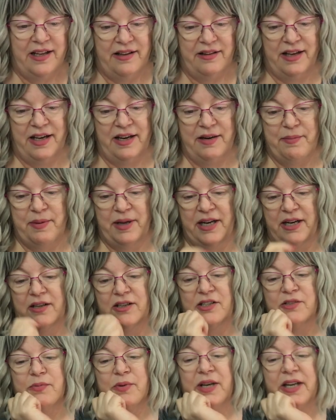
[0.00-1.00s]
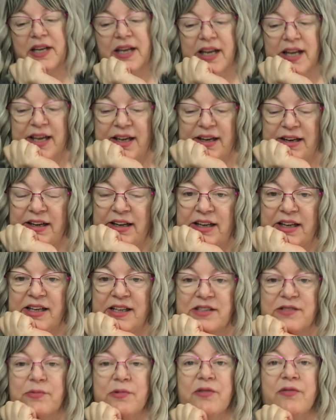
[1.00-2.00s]
Nine of Pentacles, when it
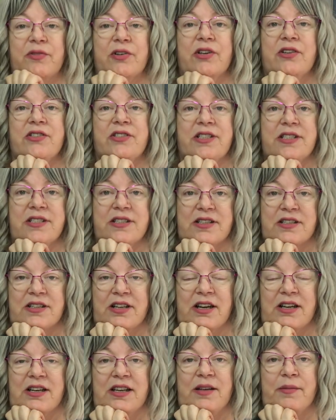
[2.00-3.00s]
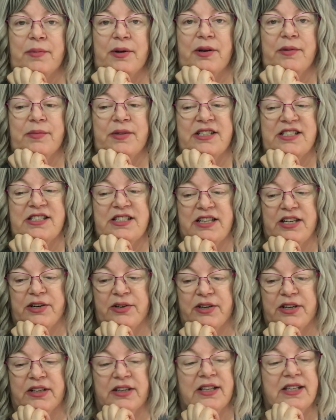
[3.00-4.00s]
is reversed, is talking about
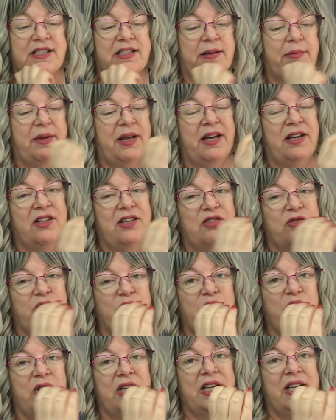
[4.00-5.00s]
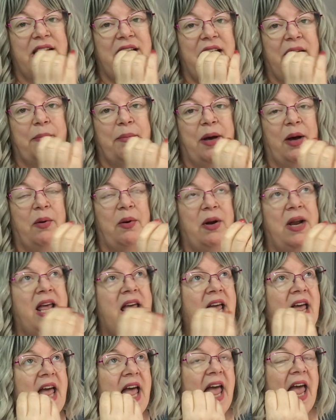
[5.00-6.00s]
materialism and is really about
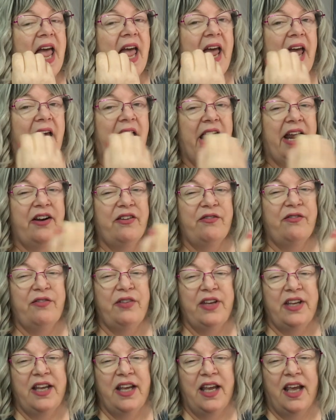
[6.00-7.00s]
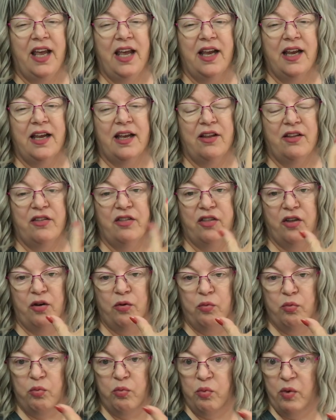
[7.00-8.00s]
envying the
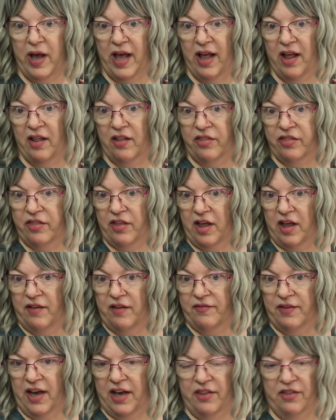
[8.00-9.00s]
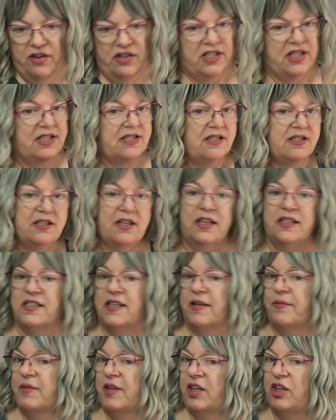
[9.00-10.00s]
wealth of others. This is not
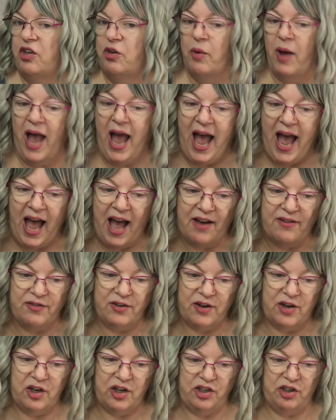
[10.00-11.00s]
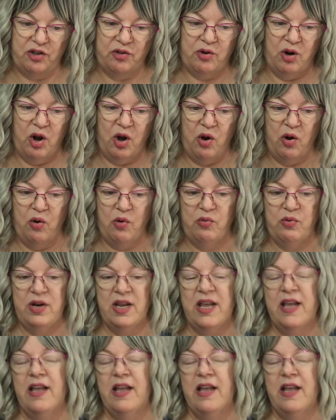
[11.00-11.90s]
something you have on your own,